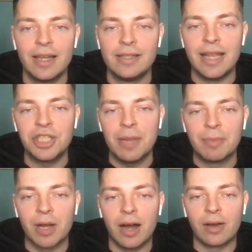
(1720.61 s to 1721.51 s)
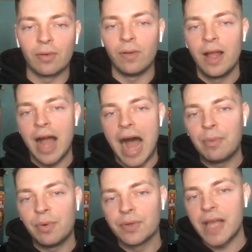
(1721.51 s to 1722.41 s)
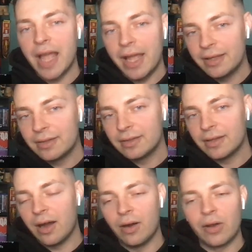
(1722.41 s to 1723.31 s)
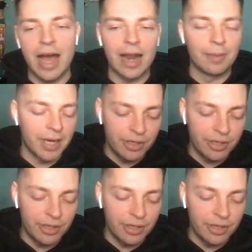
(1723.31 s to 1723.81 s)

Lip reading: TJ McConnell. I will say, oh God,